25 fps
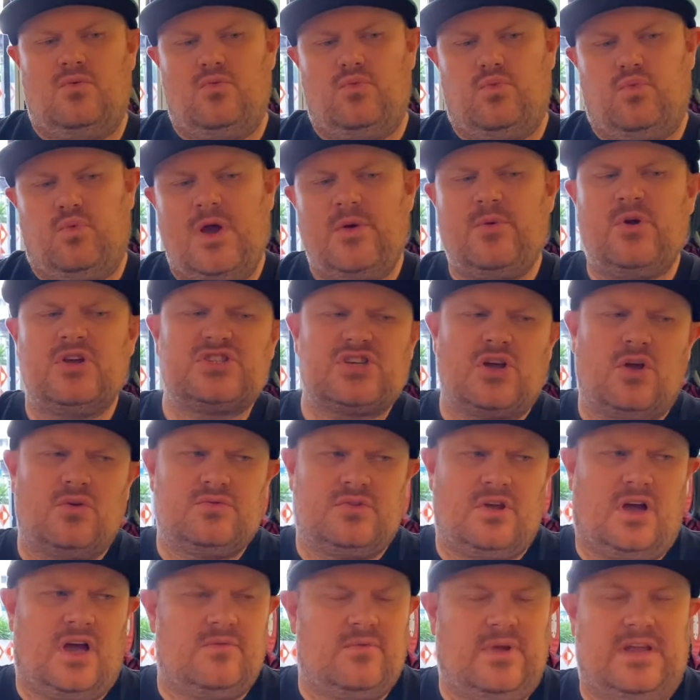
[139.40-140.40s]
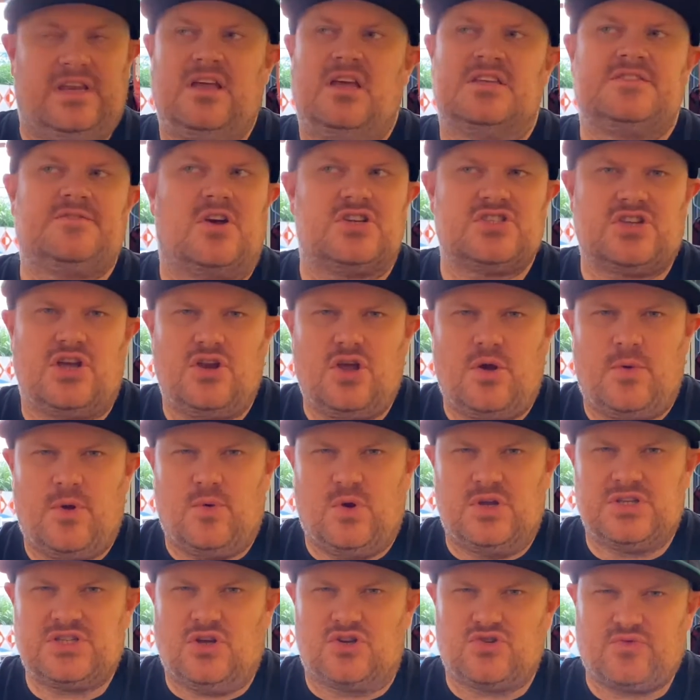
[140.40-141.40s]
We weren't told, I mean, as far as I know, we
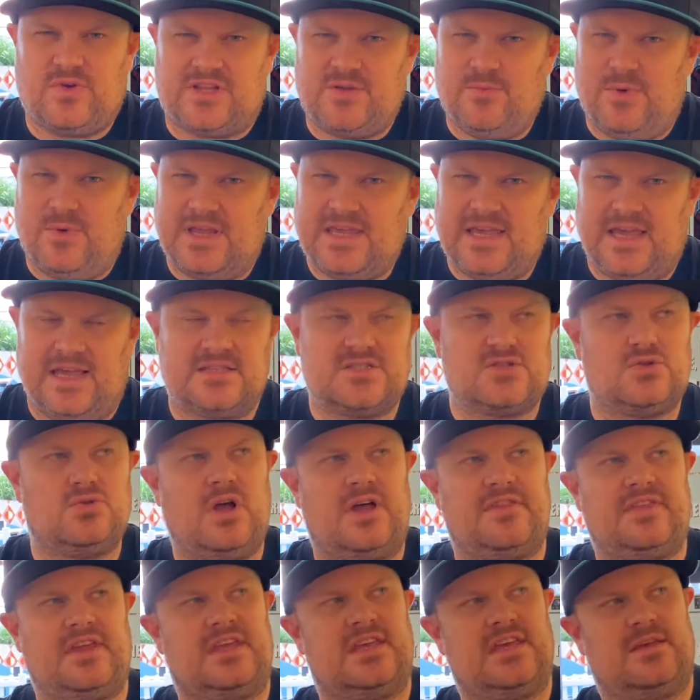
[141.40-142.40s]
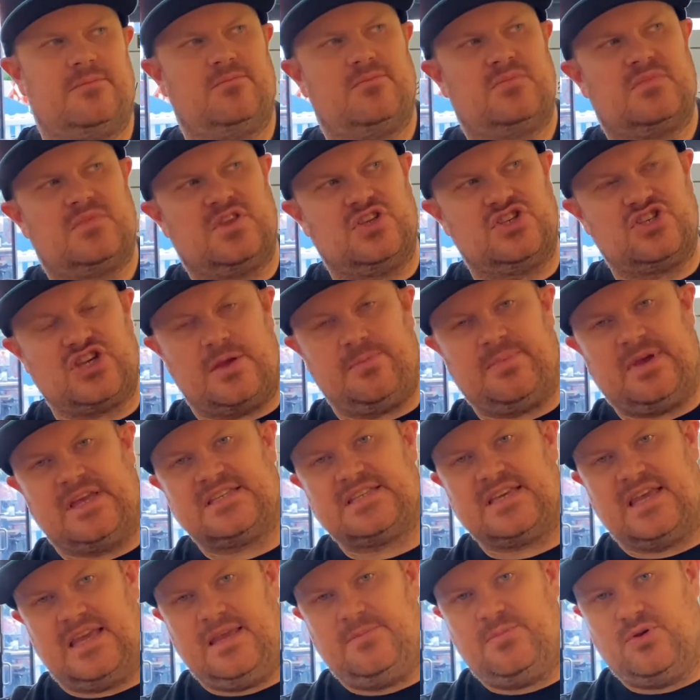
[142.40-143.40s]
weren't told directly by council. I think the
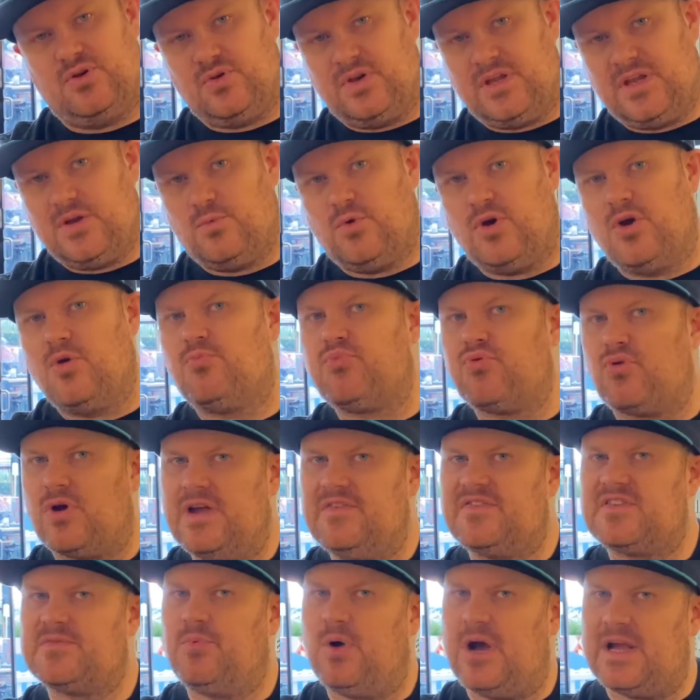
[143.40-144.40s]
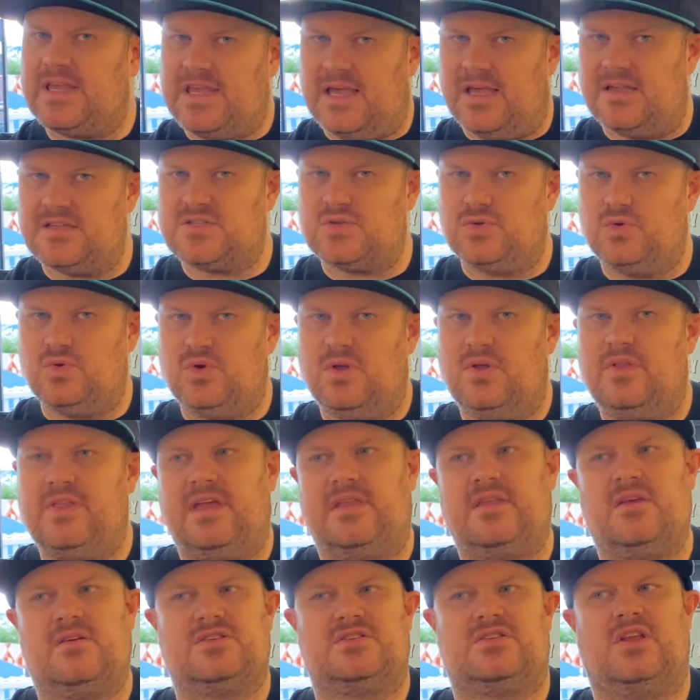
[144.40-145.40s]
GPT building were briefed by council
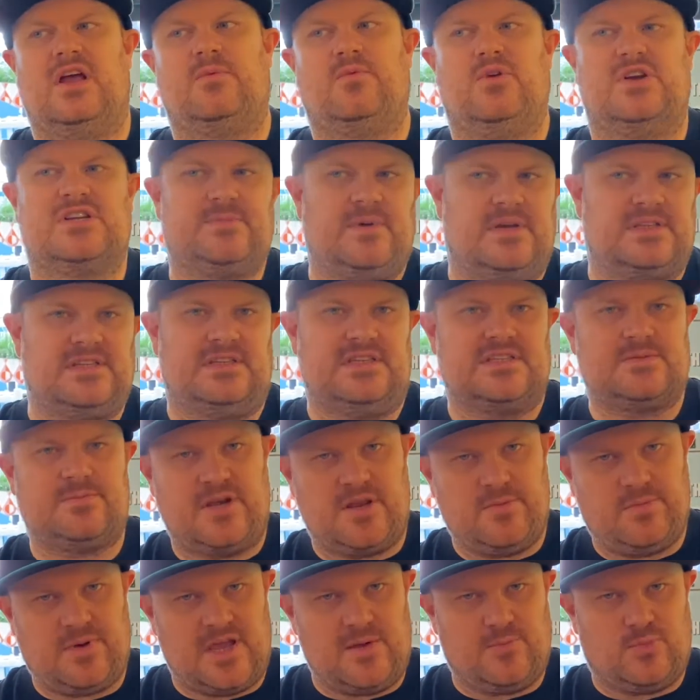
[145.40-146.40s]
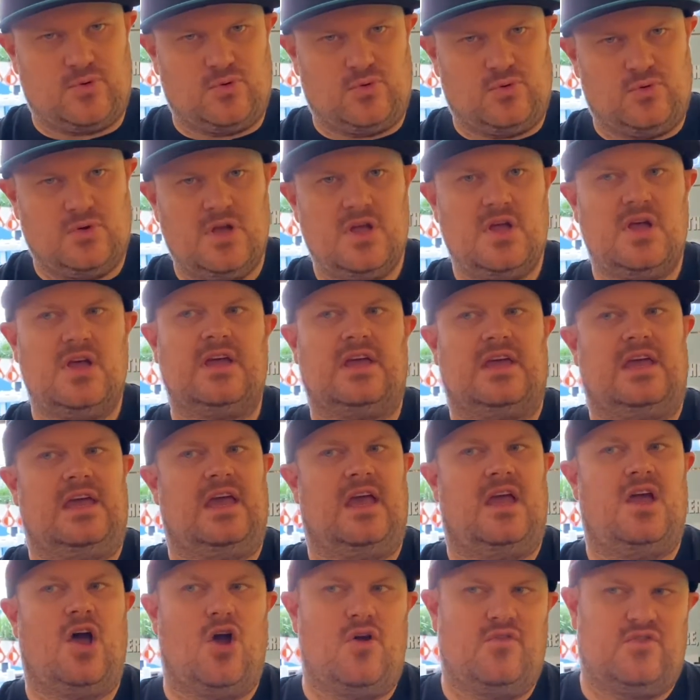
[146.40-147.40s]
that there's like, we're expecting this many people
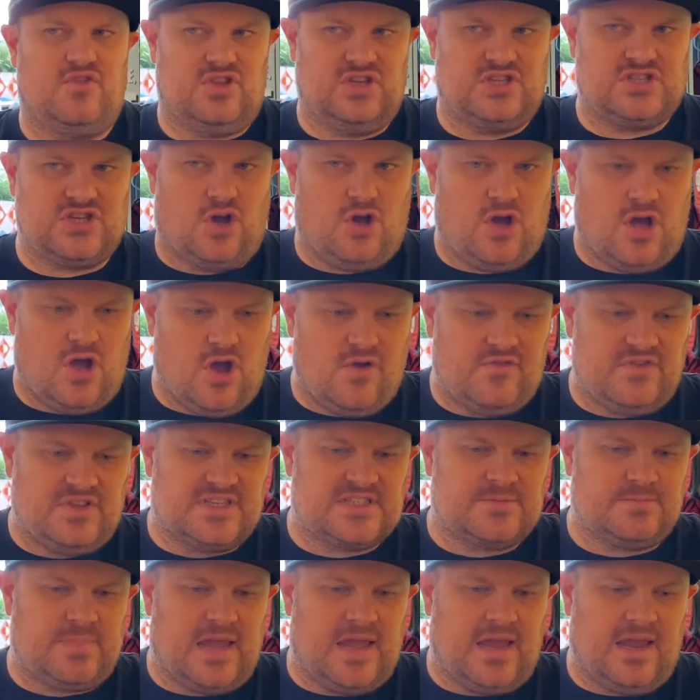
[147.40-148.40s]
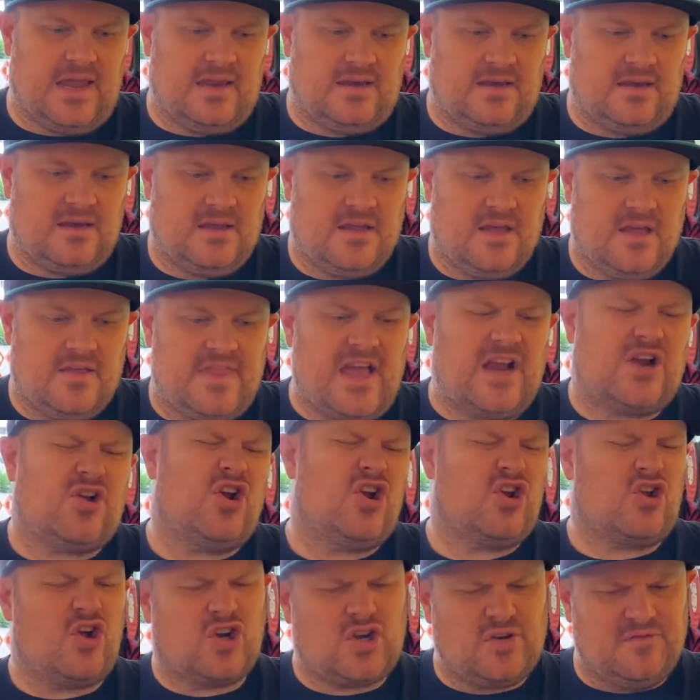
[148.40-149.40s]
over the span. That
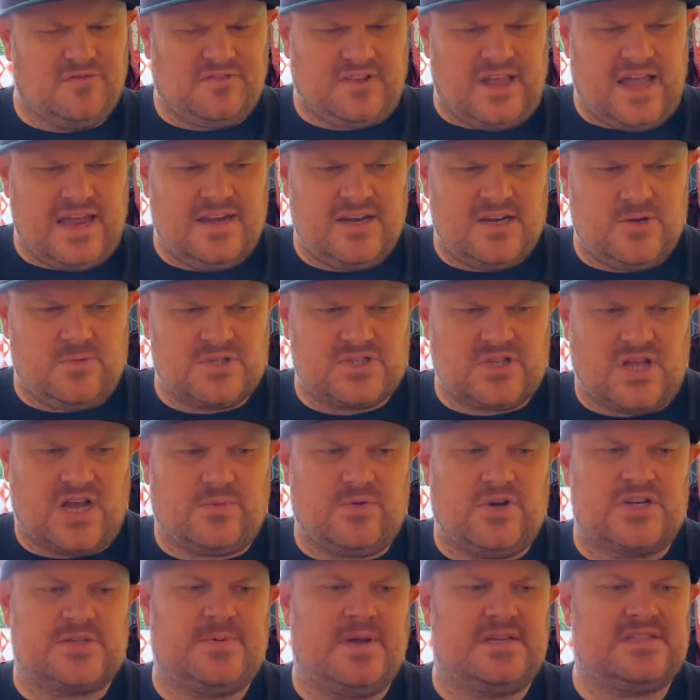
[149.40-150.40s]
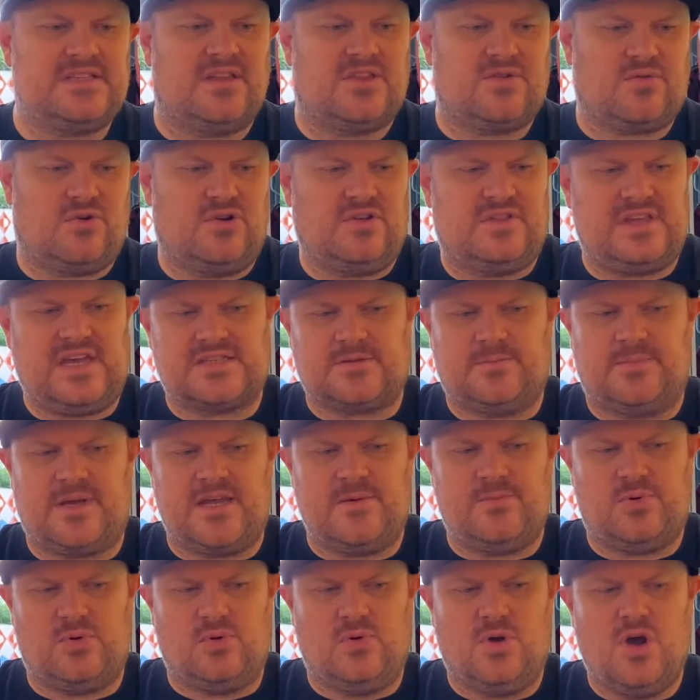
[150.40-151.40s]
kind of got conflated. It was like, we're expecting 300,000
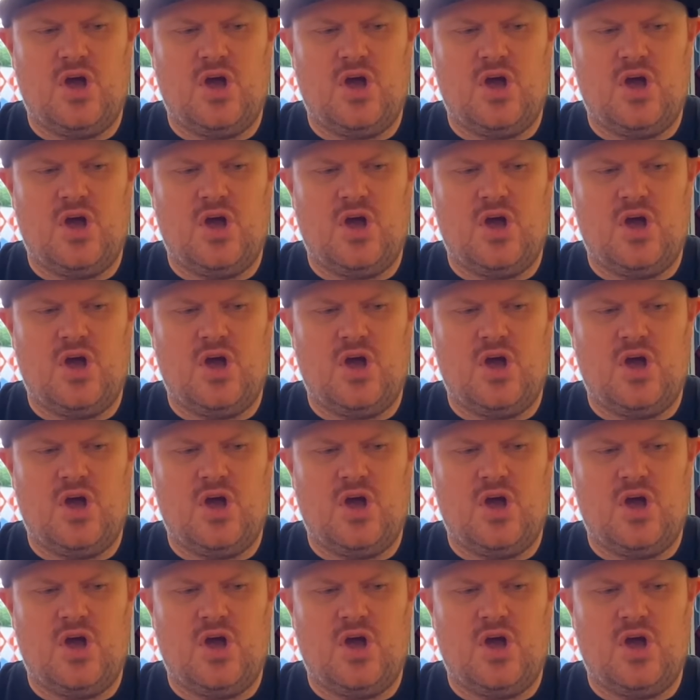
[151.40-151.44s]
people